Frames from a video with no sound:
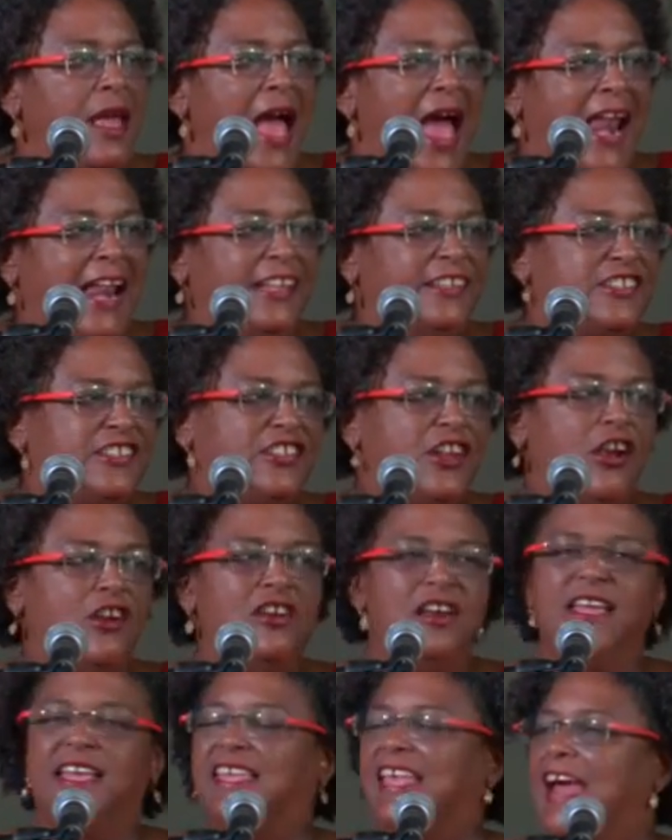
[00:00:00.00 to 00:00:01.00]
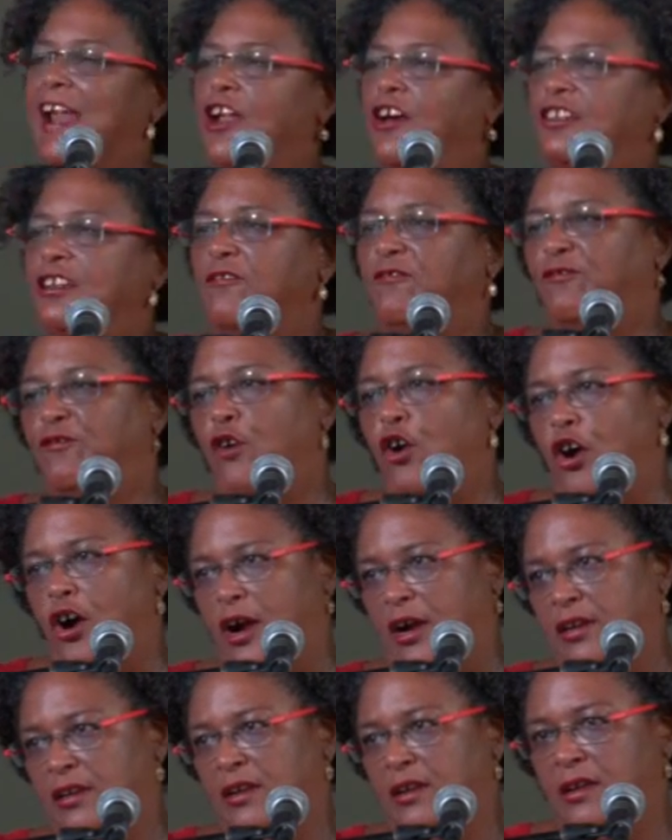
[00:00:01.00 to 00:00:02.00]
And it certainly cannot
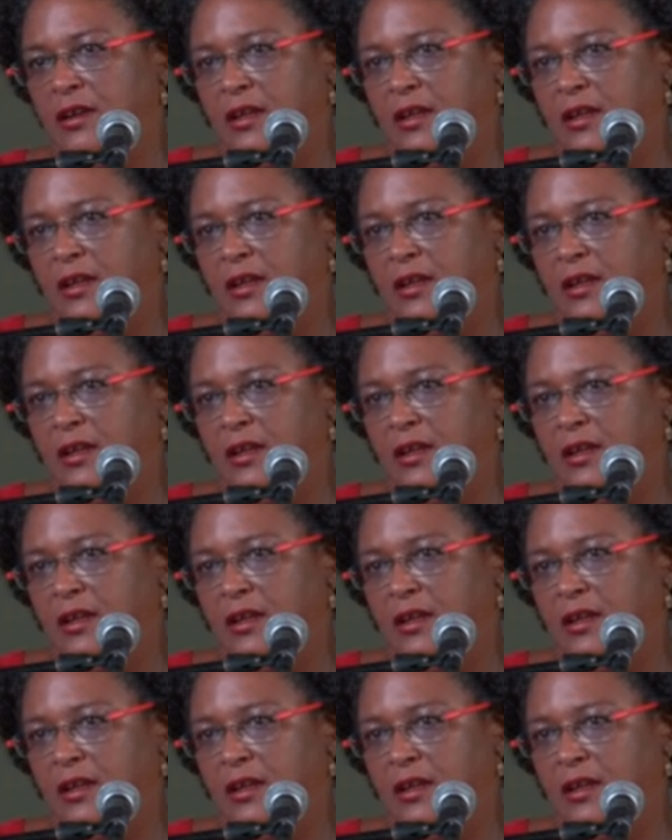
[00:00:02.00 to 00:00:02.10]
afford